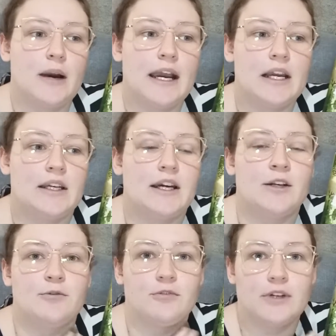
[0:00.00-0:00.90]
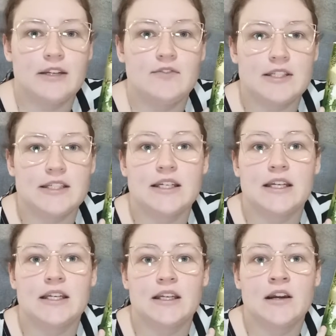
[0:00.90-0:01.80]
by kind of
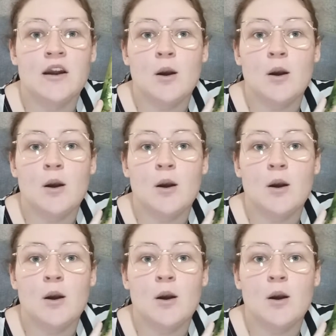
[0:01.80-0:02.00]
revisiting